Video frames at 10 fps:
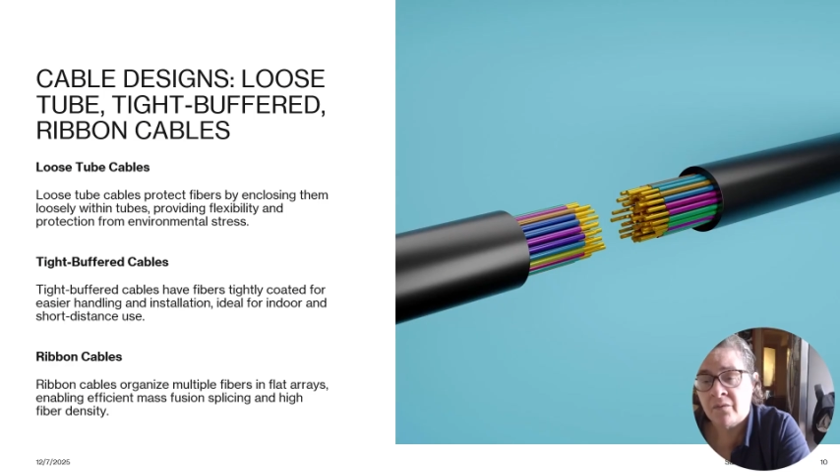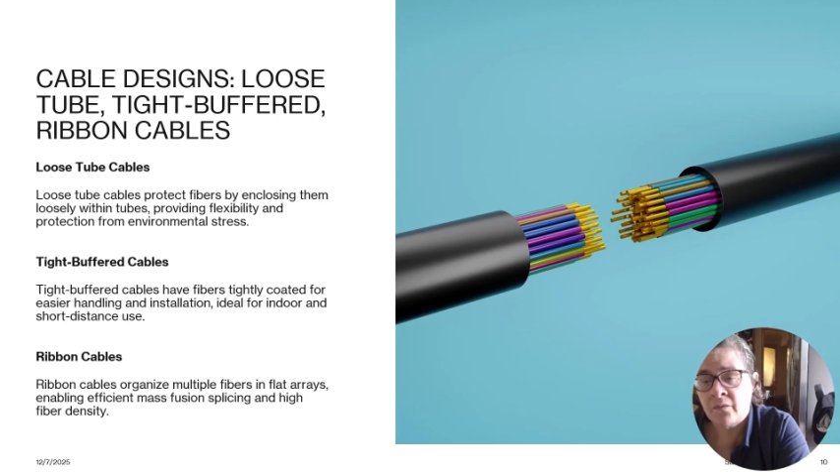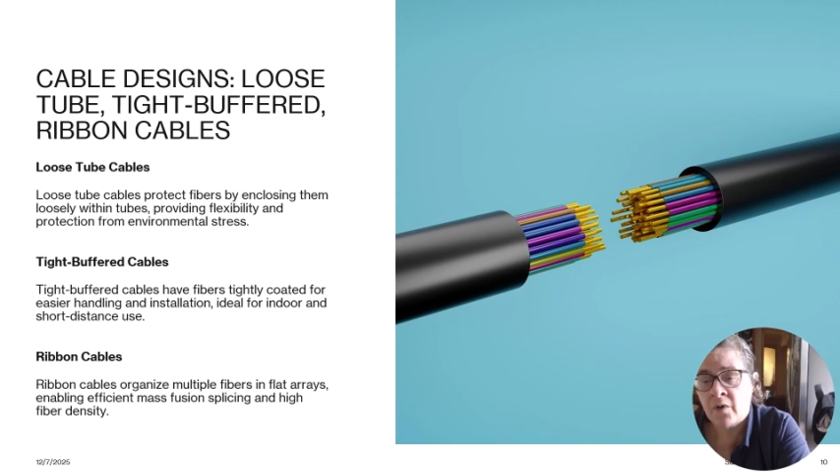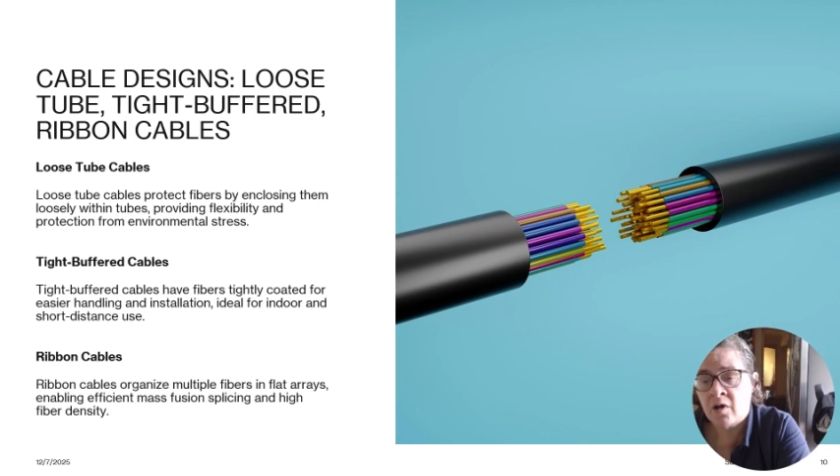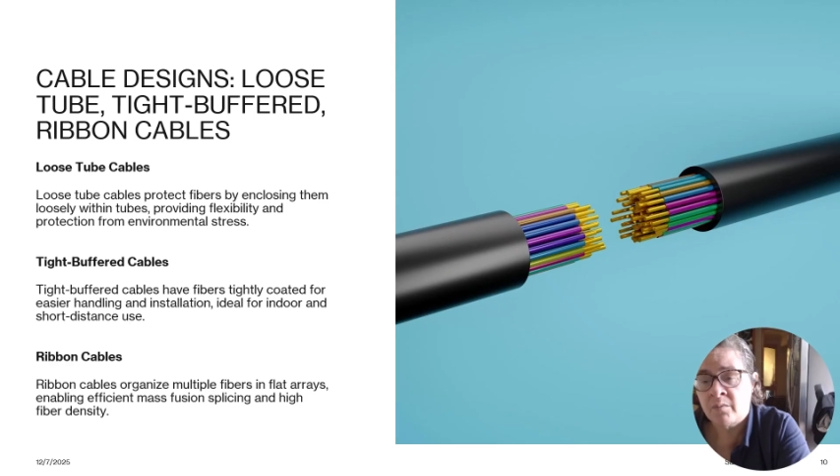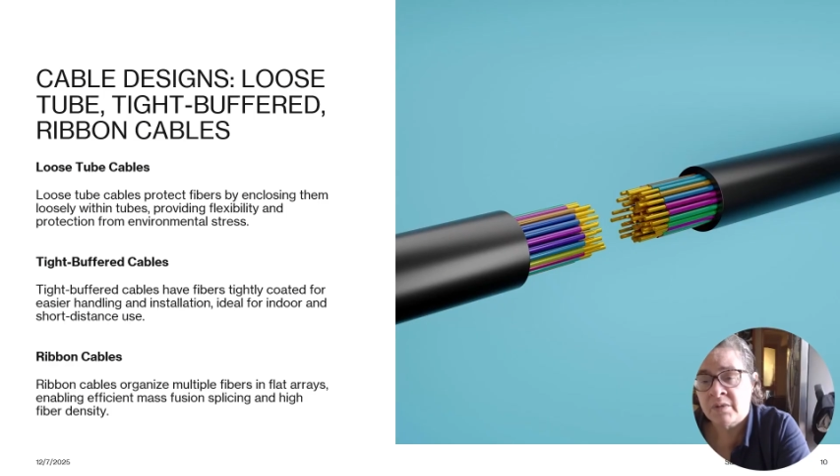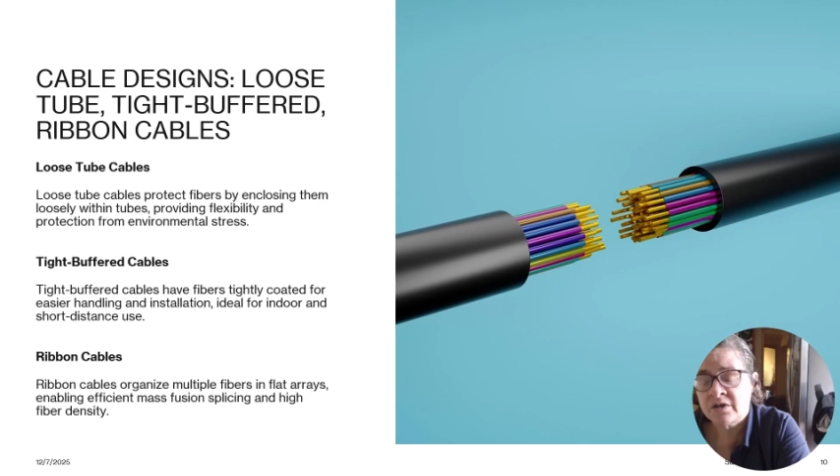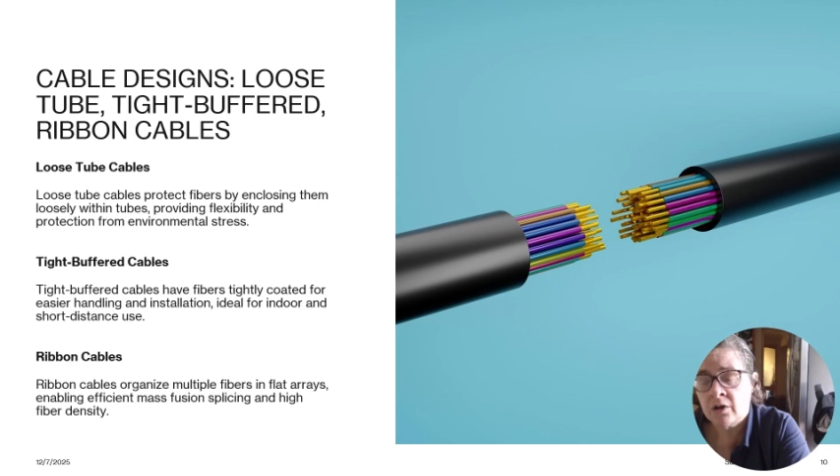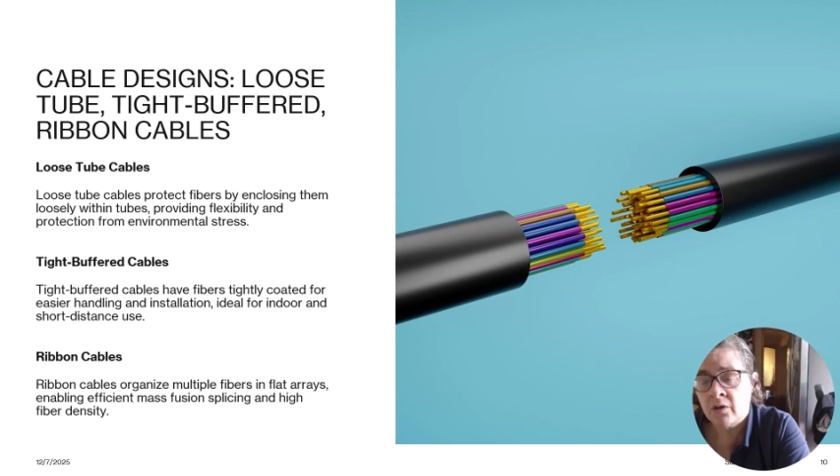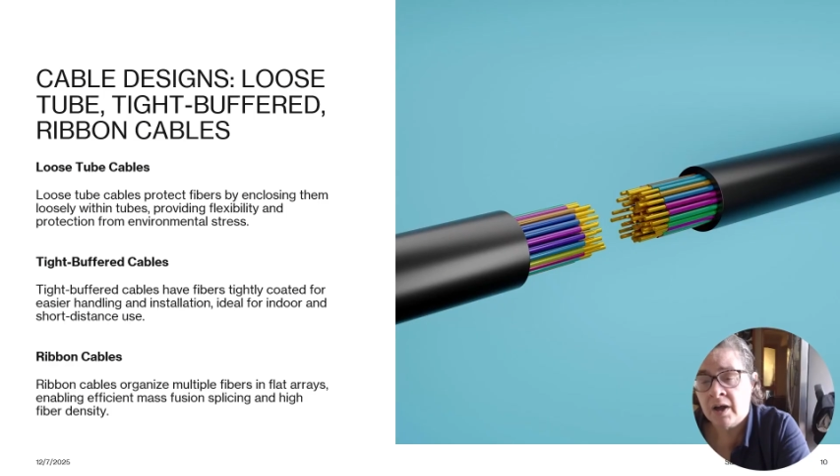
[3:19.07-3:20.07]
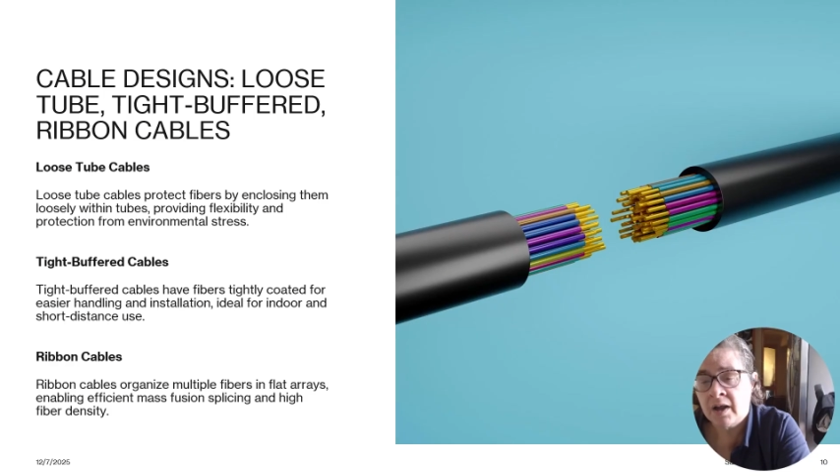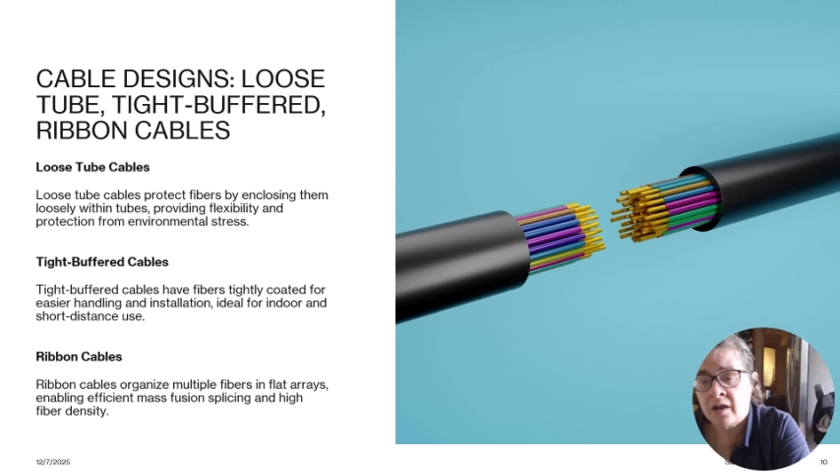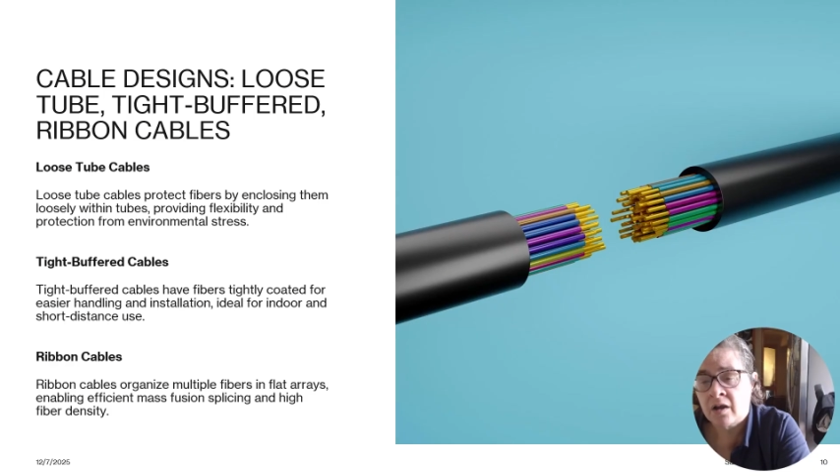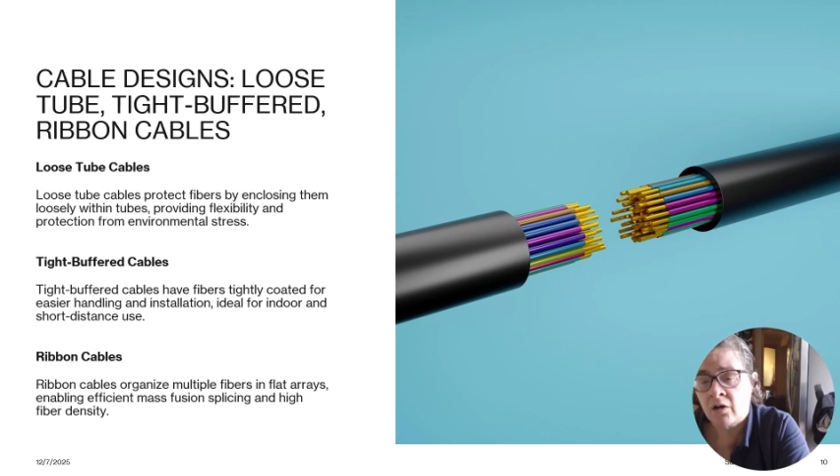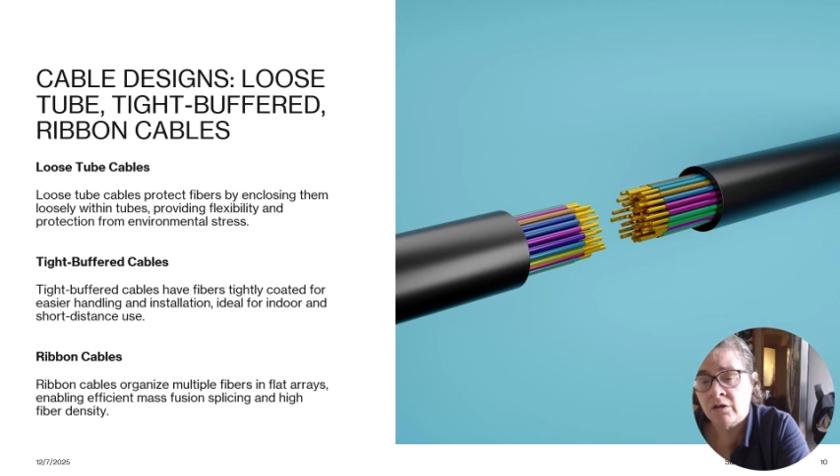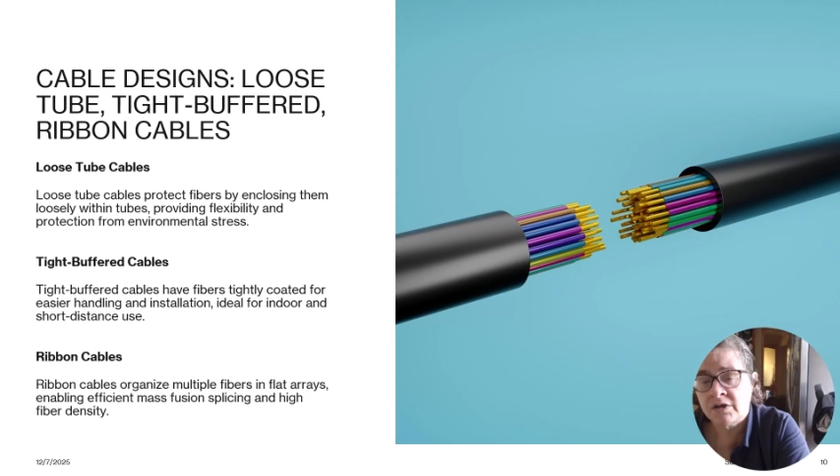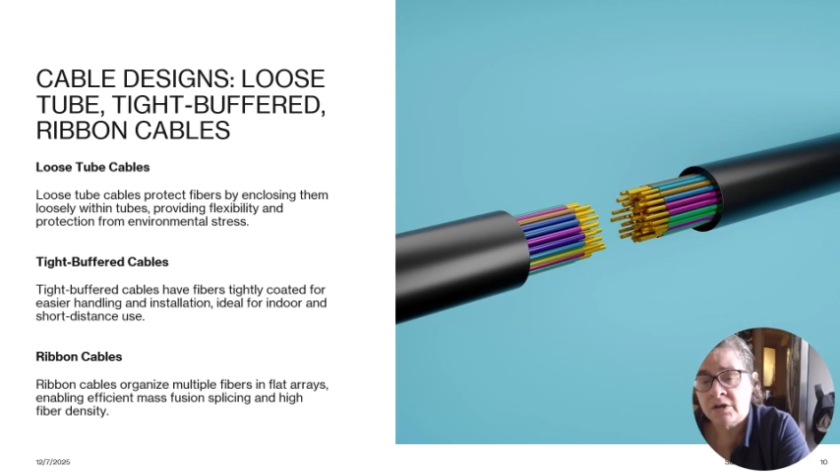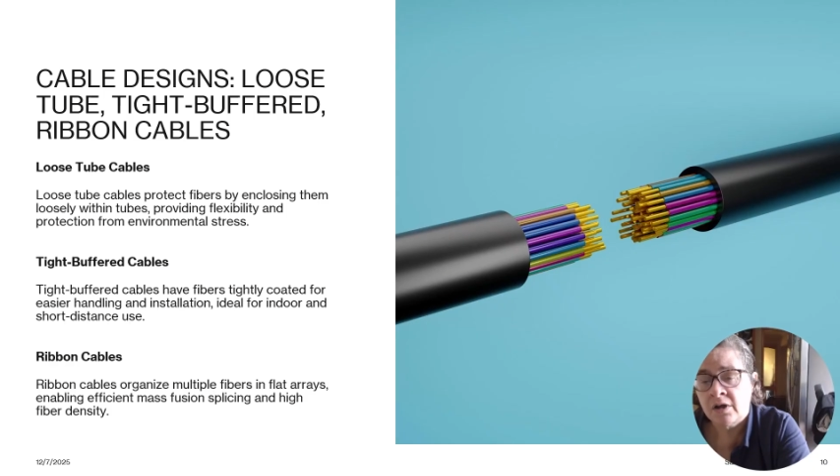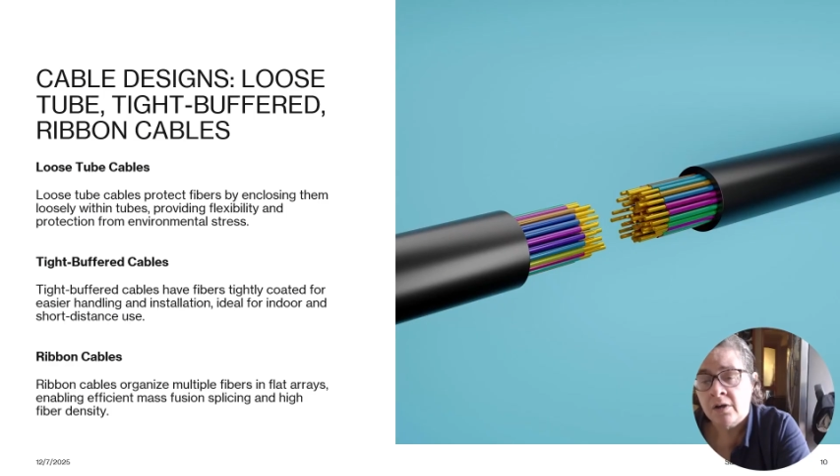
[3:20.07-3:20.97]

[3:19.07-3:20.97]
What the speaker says: fibres tightly coated